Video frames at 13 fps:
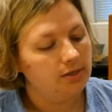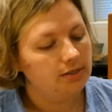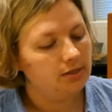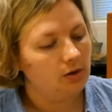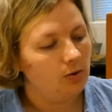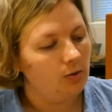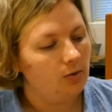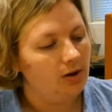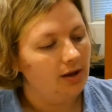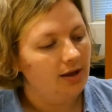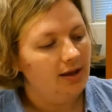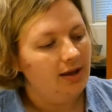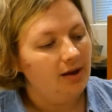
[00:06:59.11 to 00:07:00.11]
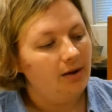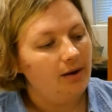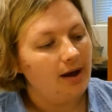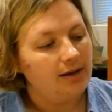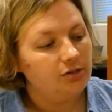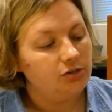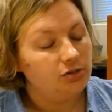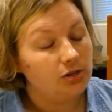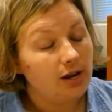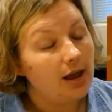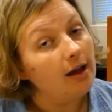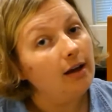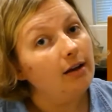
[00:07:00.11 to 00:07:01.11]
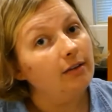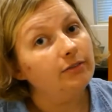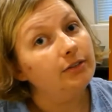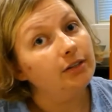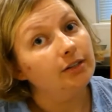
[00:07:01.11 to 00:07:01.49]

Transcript: So I should have